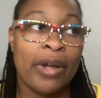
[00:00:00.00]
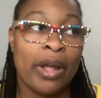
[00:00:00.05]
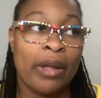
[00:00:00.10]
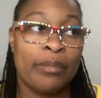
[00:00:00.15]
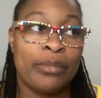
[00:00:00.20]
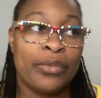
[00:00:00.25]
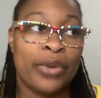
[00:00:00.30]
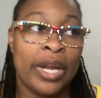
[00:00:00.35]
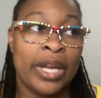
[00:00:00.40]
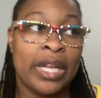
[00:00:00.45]

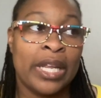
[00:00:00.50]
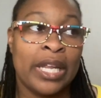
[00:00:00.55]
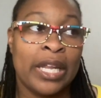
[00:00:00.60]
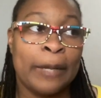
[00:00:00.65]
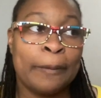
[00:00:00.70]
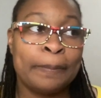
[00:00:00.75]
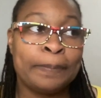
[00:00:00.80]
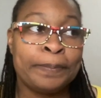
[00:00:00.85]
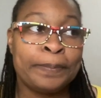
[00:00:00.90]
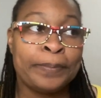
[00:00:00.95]
i'm
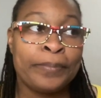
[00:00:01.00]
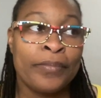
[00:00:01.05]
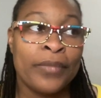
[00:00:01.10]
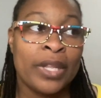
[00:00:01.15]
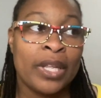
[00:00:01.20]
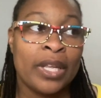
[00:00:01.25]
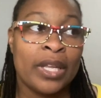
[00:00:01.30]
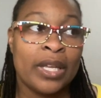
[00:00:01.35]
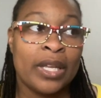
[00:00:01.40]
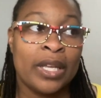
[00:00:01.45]
ready
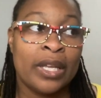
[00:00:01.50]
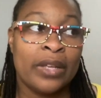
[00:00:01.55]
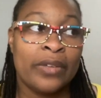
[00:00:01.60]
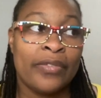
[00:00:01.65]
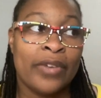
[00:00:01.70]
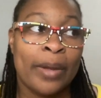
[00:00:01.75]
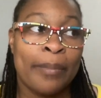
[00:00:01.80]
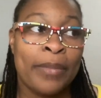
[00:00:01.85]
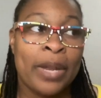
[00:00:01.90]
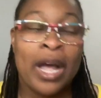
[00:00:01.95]
if
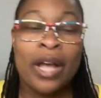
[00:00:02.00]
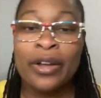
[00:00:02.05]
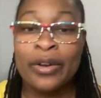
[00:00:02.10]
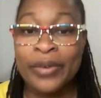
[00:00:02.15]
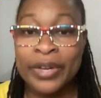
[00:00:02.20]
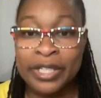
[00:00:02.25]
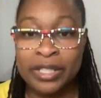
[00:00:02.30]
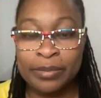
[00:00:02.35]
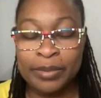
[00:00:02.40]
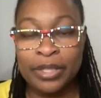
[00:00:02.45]
I'm not
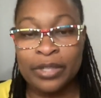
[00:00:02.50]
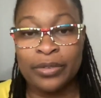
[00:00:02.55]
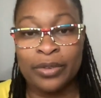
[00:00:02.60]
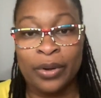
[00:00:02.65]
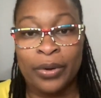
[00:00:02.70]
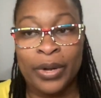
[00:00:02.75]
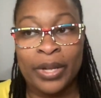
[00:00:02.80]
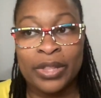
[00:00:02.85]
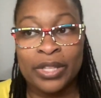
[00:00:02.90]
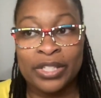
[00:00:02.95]
going to be
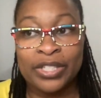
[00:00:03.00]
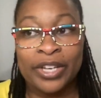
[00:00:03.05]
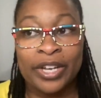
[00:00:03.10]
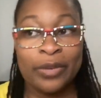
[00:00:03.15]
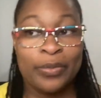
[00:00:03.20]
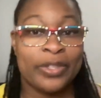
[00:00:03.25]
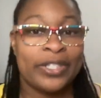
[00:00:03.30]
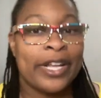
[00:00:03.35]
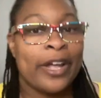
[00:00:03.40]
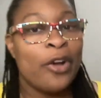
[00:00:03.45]
growing the
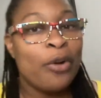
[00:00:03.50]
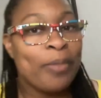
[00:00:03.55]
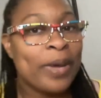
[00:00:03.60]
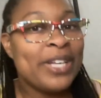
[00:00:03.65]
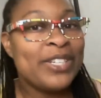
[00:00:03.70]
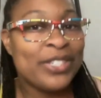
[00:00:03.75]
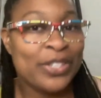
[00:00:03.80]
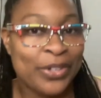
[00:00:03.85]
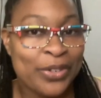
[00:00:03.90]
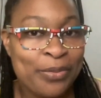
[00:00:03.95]
channel, which I hope I
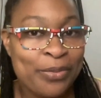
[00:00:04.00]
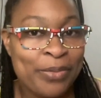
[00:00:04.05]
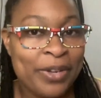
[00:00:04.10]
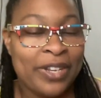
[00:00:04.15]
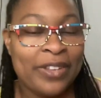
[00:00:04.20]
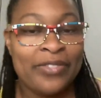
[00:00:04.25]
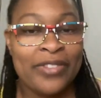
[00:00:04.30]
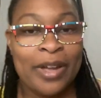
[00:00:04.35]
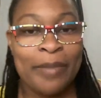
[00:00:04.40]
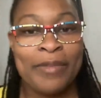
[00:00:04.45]
do, but
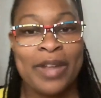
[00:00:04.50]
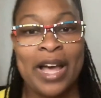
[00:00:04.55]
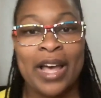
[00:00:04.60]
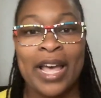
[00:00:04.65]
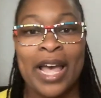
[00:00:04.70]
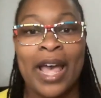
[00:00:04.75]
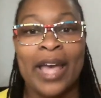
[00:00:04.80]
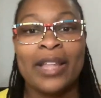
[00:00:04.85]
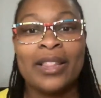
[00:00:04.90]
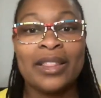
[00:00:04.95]
if I'm not,
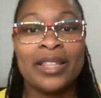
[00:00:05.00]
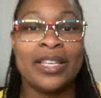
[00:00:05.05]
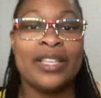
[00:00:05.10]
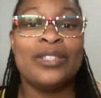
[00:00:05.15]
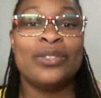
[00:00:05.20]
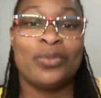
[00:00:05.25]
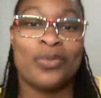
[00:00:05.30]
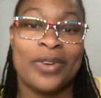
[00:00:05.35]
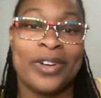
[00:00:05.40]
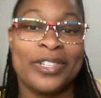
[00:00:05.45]
I at
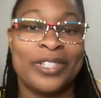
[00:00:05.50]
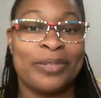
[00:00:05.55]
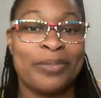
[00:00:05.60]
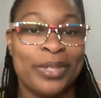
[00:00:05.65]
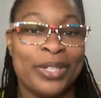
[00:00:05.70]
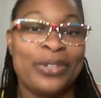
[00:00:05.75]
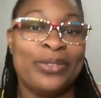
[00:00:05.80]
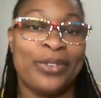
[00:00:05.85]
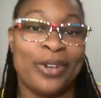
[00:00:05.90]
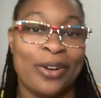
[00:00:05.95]
least want to
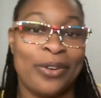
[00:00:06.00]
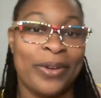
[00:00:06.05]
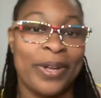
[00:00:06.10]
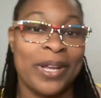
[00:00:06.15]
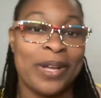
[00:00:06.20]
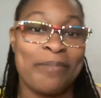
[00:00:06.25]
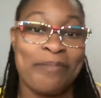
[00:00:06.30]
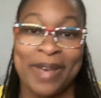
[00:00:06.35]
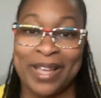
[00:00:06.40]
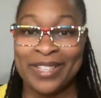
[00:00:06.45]
be
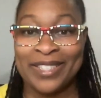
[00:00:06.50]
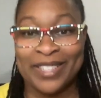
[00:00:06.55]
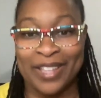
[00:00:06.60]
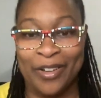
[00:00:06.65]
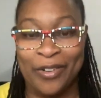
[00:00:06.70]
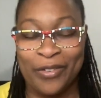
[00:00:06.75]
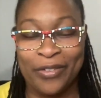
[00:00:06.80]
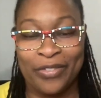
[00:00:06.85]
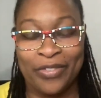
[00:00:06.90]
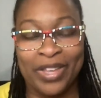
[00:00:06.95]
growing
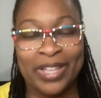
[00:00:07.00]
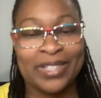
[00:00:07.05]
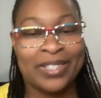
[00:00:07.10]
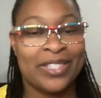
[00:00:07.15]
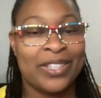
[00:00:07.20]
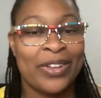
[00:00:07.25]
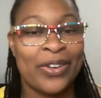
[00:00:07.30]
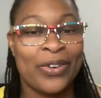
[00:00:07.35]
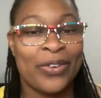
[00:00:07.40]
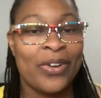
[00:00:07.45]
myself. And
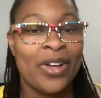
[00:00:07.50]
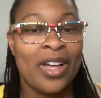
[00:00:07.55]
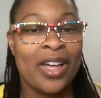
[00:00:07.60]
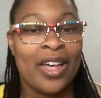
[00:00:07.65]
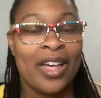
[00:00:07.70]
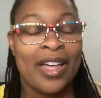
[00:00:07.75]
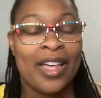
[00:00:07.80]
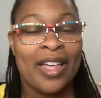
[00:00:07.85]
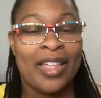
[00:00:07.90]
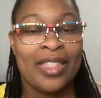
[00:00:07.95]
so
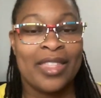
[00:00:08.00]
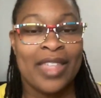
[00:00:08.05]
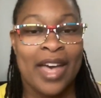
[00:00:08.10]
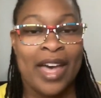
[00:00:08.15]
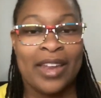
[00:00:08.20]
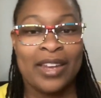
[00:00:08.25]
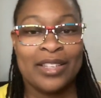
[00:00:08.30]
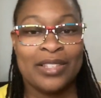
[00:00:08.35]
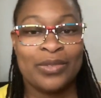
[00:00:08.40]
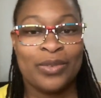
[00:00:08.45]

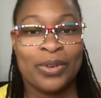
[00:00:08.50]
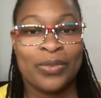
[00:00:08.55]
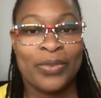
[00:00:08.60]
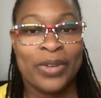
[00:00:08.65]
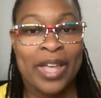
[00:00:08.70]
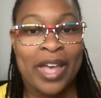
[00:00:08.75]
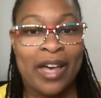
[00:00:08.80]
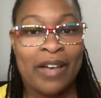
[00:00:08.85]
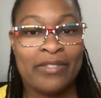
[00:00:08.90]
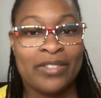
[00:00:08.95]
that is what we
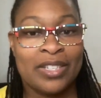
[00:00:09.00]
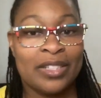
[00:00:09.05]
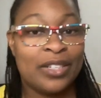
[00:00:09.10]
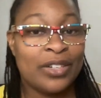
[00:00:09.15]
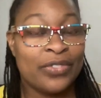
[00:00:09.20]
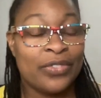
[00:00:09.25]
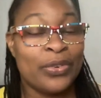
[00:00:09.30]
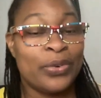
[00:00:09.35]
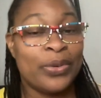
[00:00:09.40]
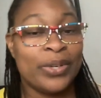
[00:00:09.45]
have to
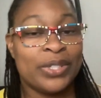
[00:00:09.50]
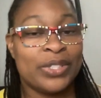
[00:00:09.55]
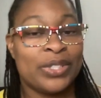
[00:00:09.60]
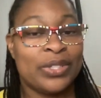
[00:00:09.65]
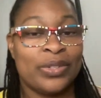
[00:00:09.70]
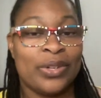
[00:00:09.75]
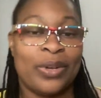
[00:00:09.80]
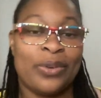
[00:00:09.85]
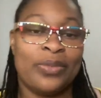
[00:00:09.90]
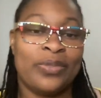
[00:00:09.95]
look forward
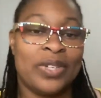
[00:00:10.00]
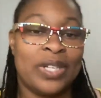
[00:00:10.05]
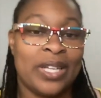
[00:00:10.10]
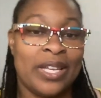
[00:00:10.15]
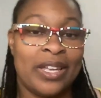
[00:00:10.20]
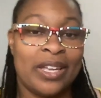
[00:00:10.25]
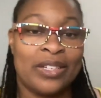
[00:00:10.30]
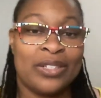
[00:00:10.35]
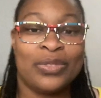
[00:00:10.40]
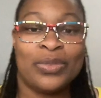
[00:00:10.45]
to
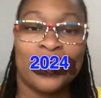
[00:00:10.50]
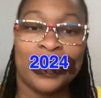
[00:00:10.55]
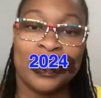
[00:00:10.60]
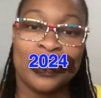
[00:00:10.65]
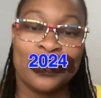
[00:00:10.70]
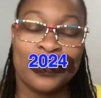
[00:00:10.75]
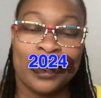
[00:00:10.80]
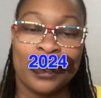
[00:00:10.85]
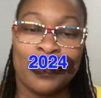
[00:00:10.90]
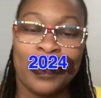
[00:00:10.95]
hopefully in
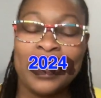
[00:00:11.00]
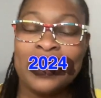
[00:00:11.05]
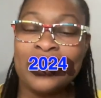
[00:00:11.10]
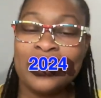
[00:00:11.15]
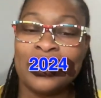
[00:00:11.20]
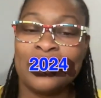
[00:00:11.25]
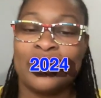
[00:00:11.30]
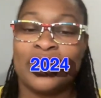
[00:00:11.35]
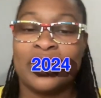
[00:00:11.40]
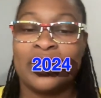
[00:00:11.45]
2021.
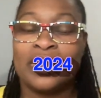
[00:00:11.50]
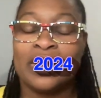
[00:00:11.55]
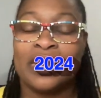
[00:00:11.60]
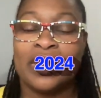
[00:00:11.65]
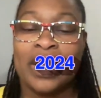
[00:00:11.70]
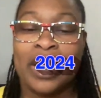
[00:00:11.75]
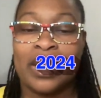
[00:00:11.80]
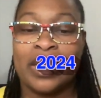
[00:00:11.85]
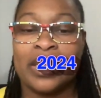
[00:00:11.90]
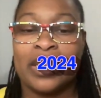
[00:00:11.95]
So, just to
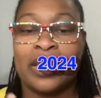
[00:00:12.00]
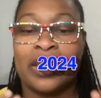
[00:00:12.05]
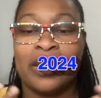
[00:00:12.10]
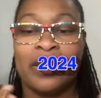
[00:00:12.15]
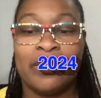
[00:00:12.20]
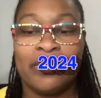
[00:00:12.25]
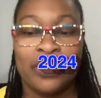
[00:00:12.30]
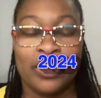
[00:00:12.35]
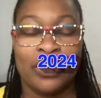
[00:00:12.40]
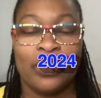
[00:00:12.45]
kind of
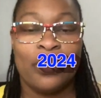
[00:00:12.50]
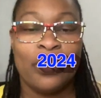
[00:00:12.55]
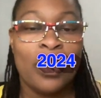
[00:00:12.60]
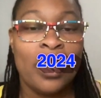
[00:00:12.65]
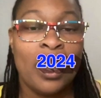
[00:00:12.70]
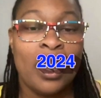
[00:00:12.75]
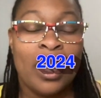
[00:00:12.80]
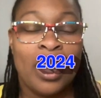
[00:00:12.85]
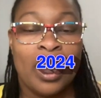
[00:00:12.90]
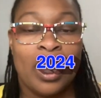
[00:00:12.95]
give you
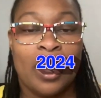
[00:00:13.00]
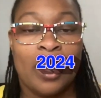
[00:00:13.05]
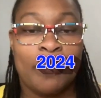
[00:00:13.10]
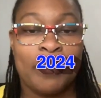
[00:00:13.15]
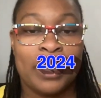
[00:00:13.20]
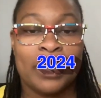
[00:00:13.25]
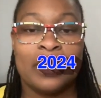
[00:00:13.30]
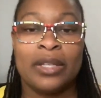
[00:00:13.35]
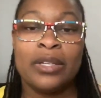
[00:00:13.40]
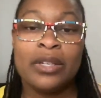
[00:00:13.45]
um,
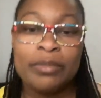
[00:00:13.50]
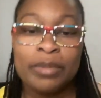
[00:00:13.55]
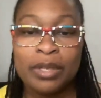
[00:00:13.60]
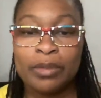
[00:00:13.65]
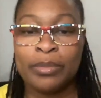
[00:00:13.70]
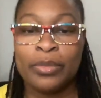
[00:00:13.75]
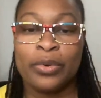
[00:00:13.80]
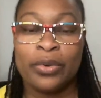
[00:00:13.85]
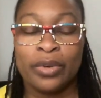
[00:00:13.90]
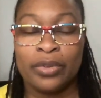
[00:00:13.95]
a little bit
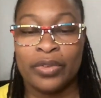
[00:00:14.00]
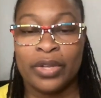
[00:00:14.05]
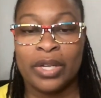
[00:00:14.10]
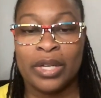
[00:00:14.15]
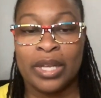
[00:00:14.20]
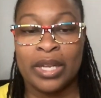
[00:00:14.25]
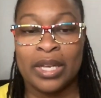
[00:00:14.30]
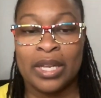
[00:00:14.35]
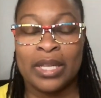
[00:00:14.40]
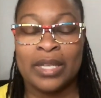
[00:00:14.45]
more of a,
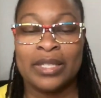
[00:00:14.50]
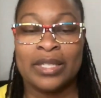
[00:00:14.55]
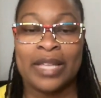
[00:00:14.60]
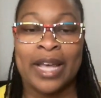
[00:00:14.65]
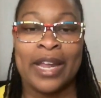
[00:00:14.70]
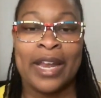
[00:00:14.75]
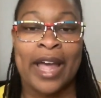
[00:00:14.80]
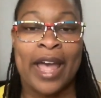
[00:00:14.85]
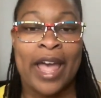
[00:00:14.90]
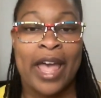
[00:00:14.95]
an
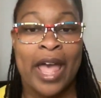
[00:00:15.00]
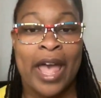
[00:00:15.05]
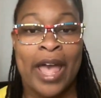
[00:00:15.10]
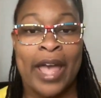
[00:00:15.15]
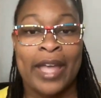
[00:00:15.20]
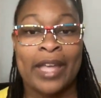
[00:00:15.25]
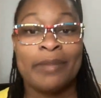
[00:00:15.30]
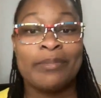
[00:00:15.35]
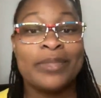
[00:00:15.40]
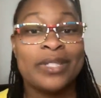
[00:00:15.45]
insight, I,
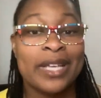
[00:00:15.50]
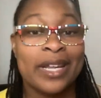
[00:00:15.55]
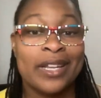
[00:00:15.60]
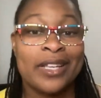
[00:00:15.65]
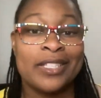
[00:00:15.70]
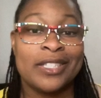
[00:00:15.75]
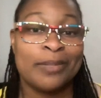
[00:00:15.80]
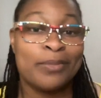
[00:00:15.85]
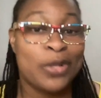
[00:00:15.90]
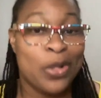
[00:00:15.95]
I am setting
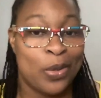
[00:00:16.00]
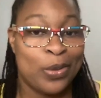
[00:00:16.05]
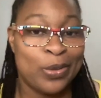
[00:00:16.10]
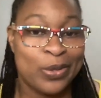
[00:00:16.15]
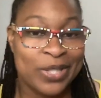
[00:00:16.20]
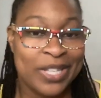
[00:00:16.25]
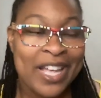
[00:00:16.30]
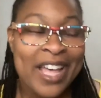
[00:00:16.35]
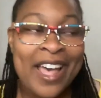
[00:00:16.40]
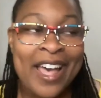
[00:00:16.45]
some
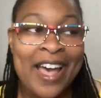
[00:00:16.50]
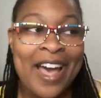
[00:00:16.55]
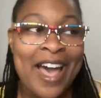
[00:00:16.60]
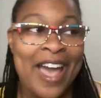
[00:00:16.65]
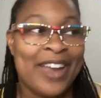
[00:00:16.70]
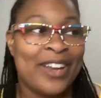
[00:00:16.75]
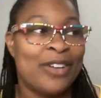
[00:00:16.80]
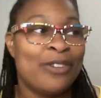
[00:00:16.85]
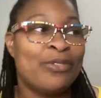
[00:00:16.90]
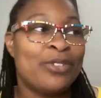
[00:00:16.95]
goals.
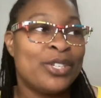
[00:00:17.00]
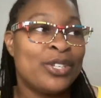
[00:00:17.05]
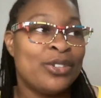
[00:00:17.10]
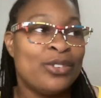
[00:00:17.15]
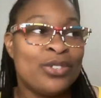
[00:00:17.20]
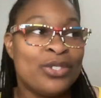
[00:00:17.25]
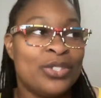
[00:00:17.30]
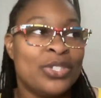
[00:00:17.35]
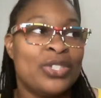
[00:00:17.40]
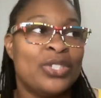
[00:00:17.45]
I don't
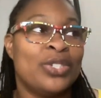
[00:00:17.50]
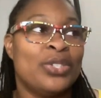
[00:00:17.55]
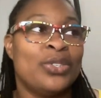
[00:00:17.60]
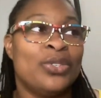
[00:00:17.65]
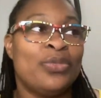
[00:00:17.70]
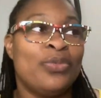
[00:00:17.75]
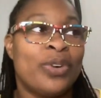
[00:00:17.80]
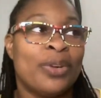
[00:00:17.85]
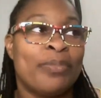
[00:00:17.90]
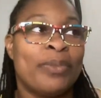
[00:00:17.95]
usually do
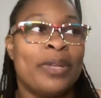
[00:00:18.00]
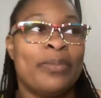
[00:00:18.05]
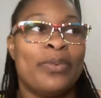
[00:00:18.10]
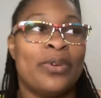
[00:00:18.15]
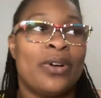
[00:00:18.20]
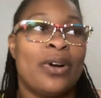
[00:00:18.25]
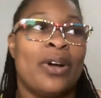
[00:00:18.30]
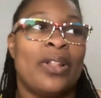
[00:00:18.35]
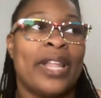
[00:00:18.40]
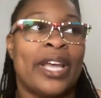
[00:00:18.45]
what people
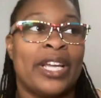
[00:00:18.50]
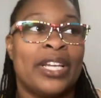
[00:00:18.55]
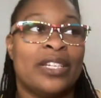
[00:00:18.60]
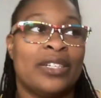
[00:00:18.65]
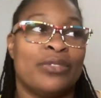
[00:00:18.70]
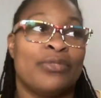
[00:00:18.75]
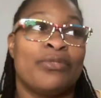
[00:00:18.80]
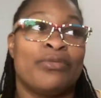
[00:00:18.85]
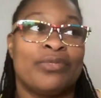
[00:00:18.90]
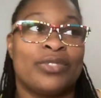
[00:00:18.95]
call like
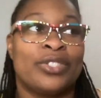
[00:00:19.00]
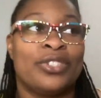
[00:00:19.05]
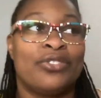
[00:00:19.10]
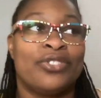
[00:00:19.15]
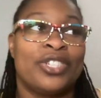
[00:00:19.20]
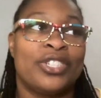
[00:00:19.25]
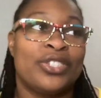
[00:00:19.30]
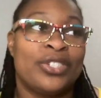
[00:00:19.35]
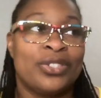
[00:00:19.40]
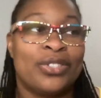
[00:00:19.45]

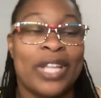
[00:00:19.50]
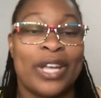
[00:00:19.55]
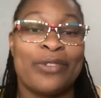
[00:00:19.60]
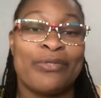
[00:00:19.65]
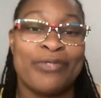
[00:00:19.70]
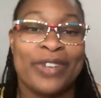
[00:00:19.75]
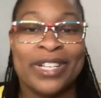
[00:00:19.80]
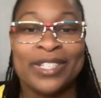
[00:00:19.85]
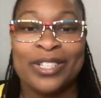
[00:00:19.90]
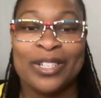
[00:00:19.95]
traditional like
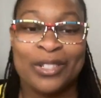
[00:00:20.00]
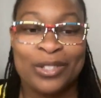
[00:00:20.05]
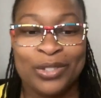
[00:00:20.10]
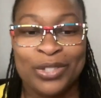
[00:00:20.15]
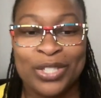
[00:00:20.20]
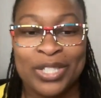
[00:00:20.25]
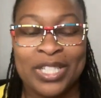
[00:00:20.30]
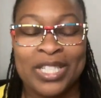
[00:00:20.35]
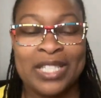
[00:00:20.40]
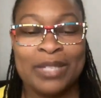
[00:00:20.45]

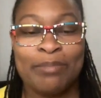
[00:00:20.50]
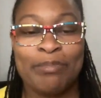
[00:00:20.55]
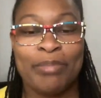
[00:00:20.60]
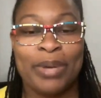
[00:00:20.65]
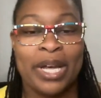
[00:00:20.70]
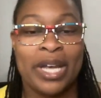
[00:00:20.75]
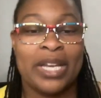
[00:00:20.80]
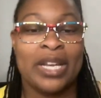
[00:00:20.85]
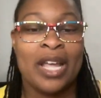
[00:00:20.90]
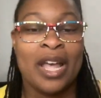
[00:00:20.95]
resolutions,
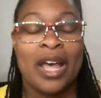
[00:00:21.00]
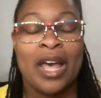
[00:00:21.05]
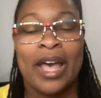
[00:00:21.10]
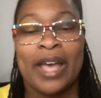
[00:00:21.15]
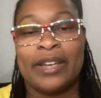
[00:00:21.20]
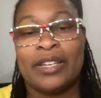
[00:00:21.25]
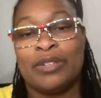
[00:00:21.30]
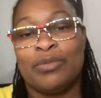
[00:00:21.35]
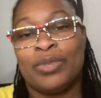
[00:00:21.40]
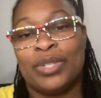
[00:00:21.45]
but I
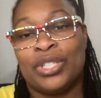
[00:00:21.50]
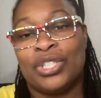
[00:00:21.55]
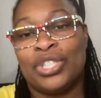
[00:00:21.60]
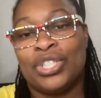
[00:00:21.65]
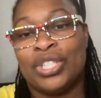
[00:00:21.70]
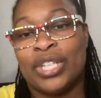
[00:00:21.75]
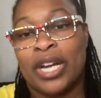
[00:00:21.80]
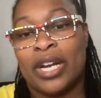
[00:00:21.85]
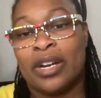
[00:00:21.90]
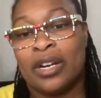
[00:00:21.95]
did want to
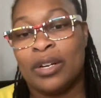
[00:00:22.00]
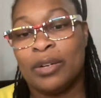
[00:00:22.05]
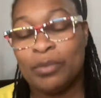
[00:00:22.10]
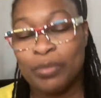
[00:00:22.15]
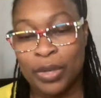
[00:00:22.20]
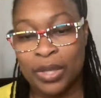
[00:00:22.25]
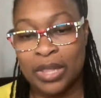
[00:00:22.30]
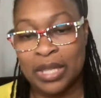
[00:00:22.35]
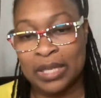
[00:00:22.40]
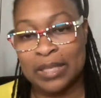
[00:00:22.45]
share
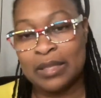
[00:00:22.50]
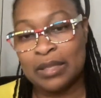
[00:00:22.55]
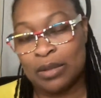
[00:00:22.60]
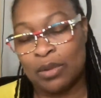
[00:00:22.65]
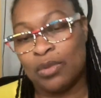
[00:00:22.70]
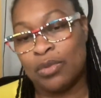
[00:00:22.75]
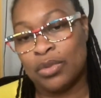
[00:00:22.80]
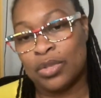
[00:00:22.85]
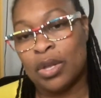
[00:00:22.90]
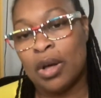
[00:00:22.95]
what these
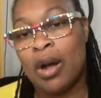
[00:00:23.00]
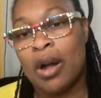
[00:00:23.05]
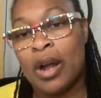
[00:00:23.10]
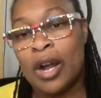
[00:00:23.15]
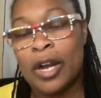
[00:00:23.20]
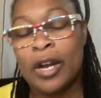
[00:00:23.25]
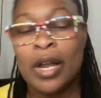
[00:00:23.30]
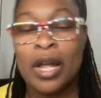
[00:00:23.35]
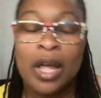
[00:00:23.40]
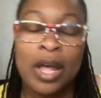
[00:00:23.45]
goals
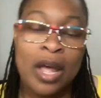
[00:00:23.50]
are.